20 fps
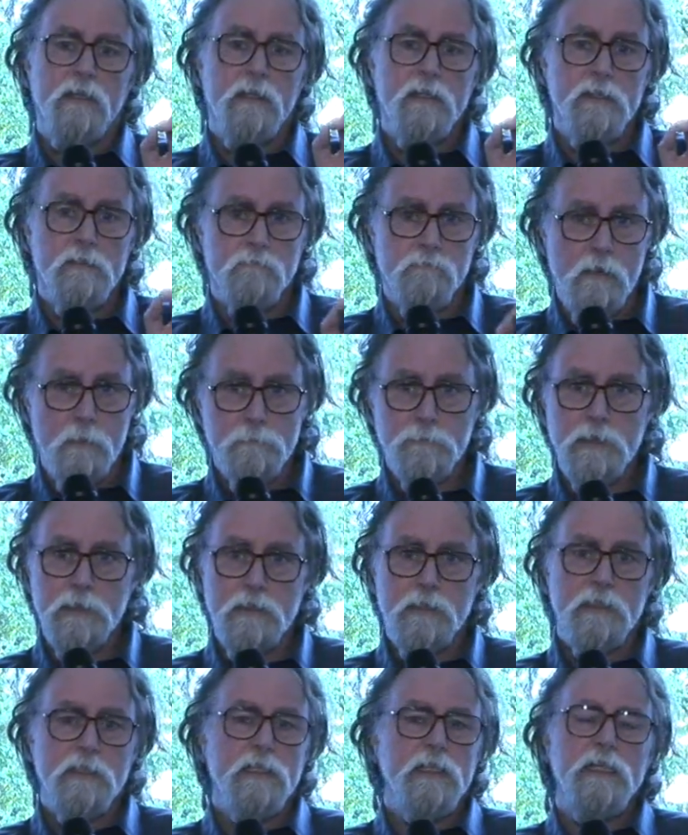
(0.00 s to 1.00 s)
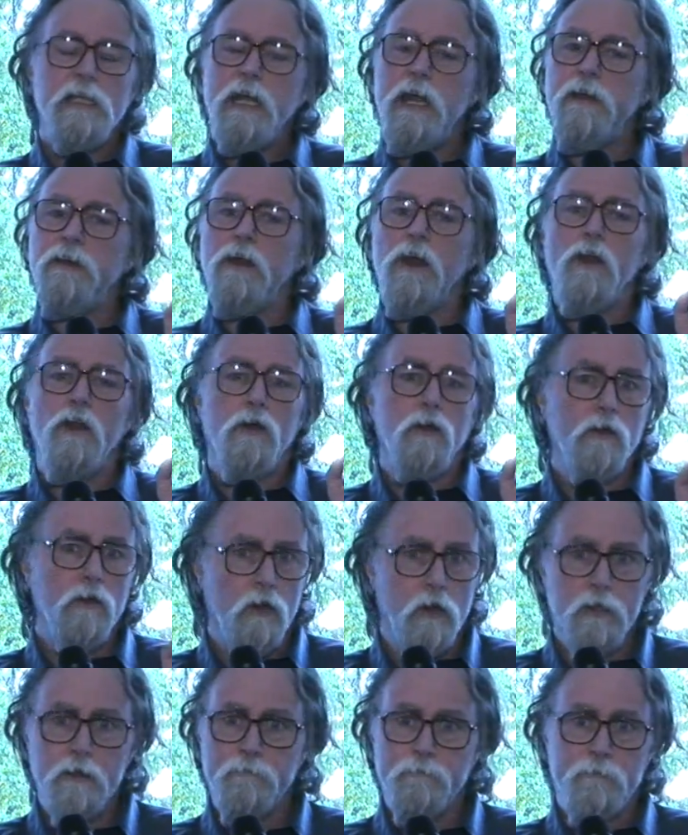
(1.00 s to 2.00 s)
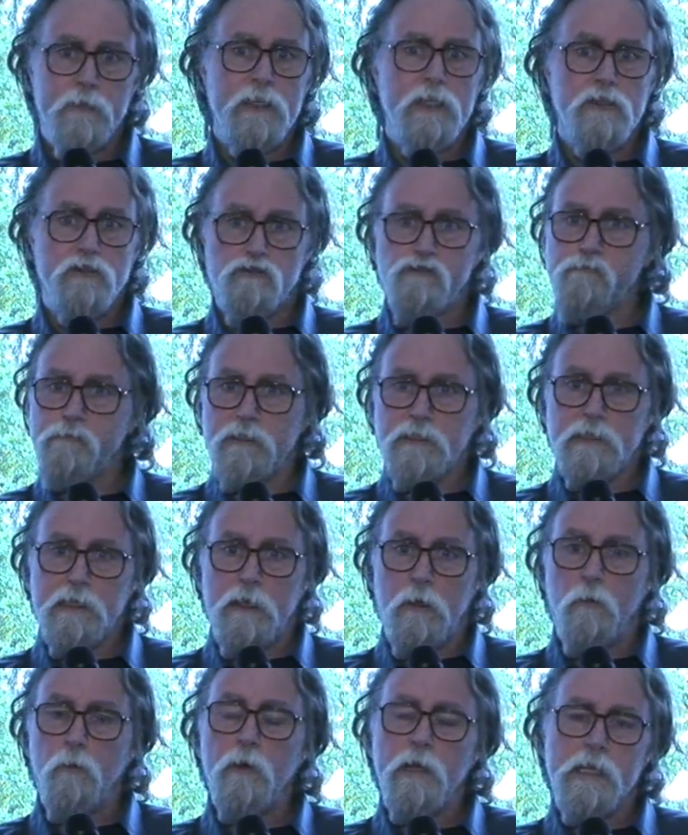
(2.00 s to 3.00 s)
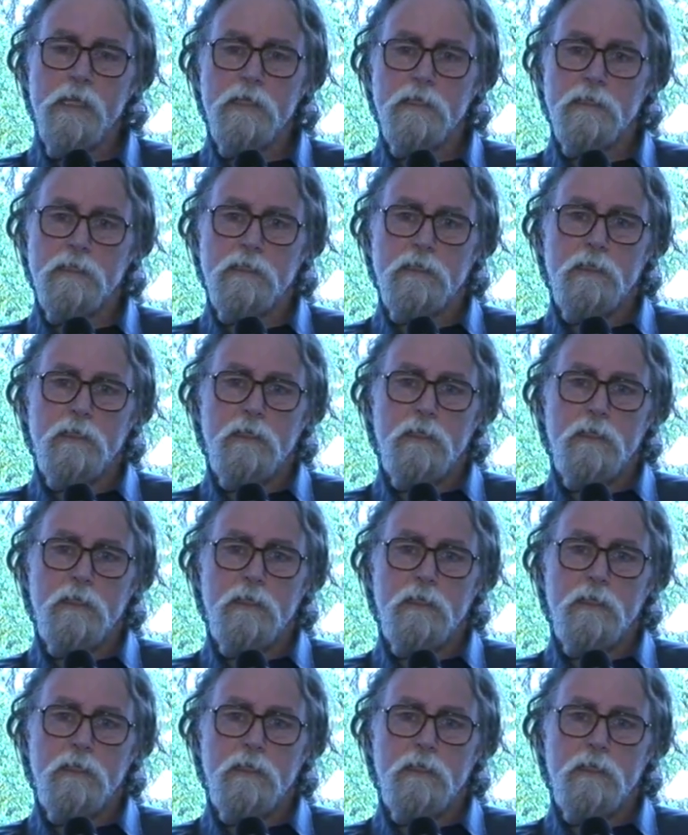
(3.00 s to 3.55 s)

corrupted in a lot of interesting ways.